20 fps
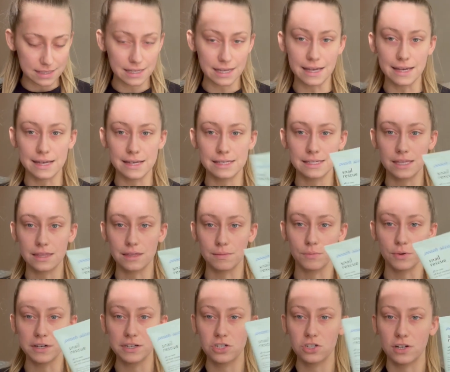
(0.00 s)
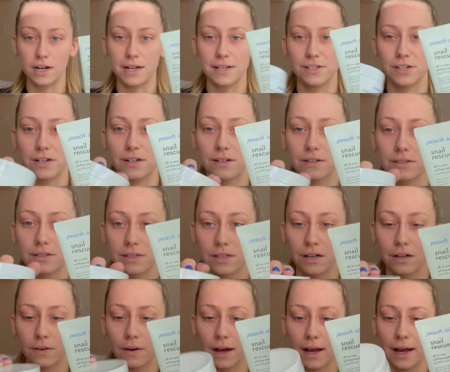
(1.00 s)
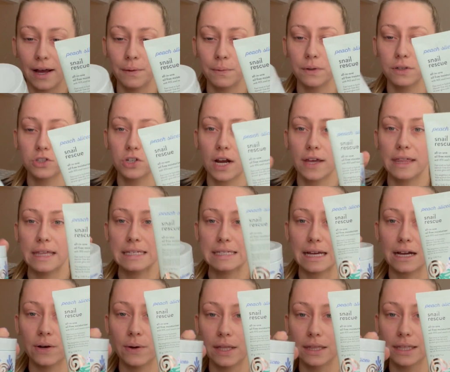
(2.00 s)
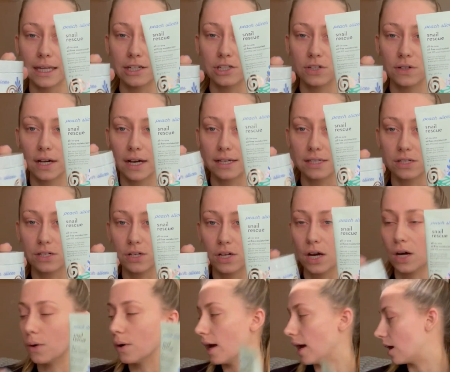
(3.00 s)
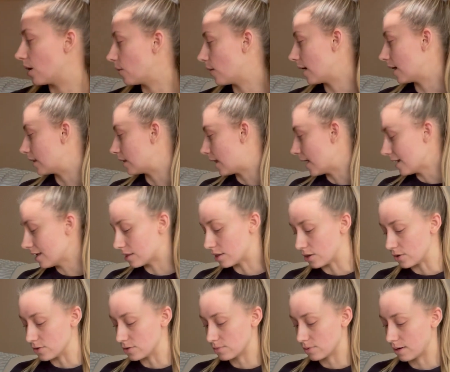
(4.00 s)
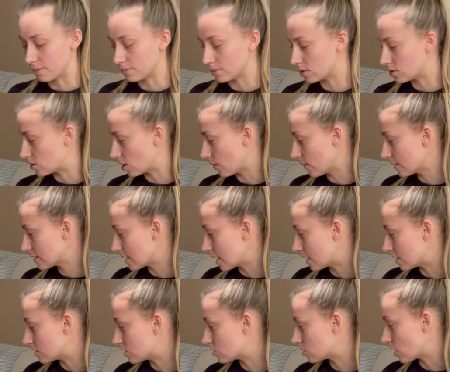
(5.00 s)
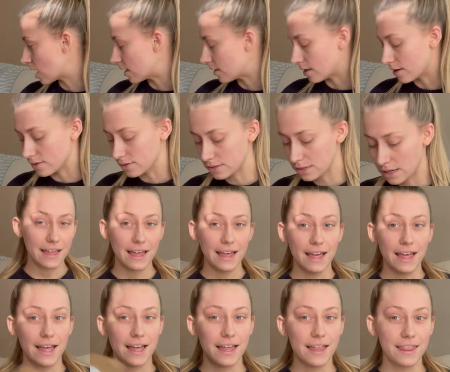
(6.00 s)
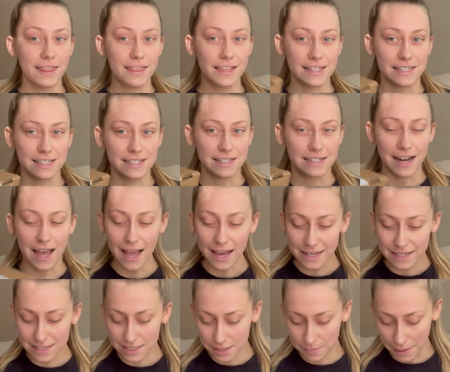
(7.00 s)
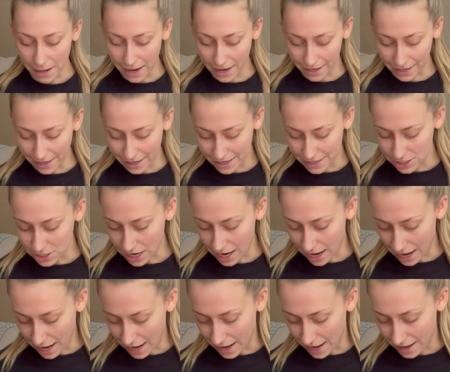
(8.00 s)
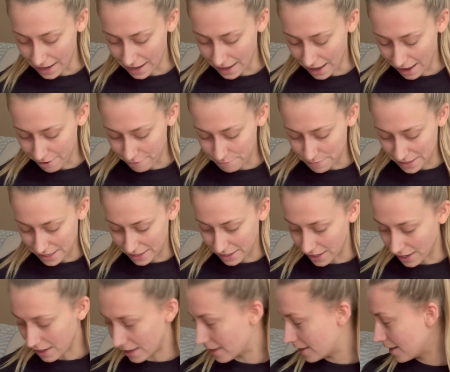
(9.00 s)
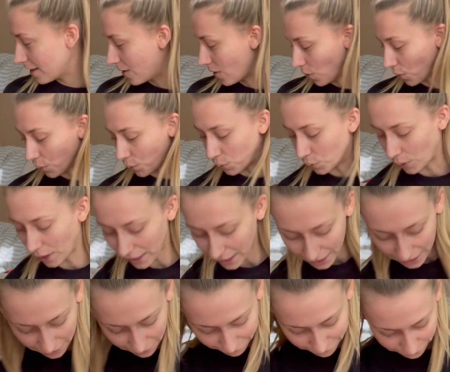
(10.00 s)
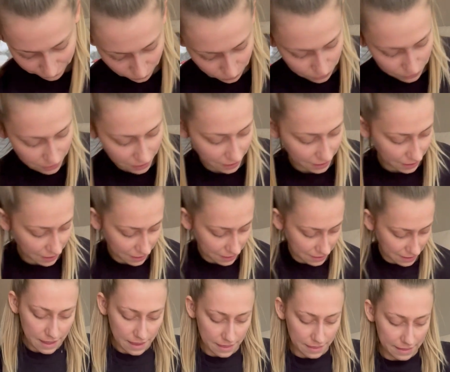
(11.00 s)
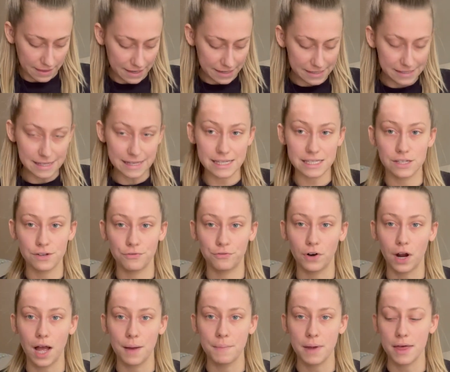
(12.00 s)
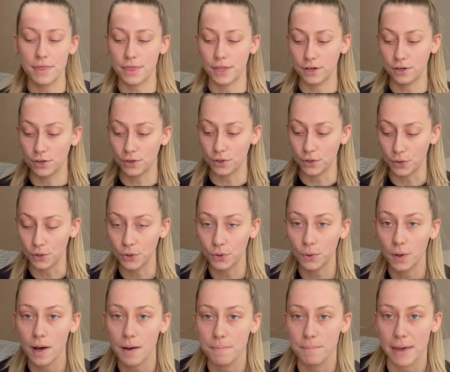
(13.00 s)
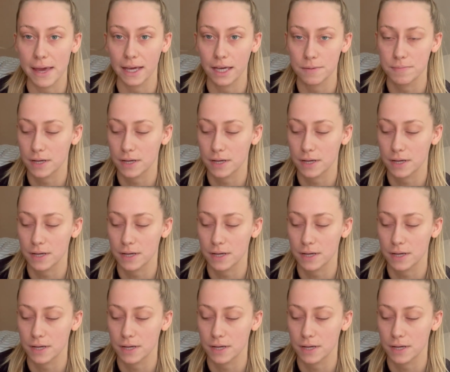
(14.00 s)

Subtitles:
is the moisturizer. So I will try these out and let you guys know how I like those, but I'm so excited to try those. This next package I have been waiting for. This is from the new makeup